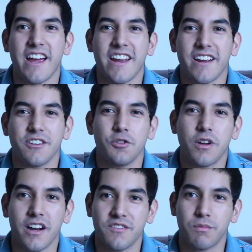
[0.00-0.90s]
and I do
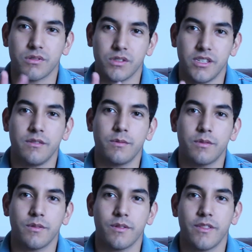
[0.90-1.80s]
kind of
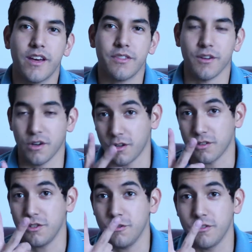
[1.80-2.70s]
believe that there
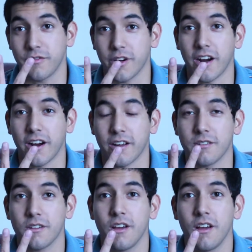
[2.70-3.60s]
are two different
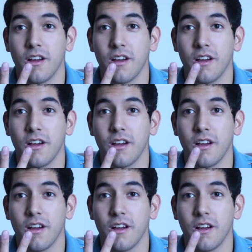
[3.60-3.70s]
kinds.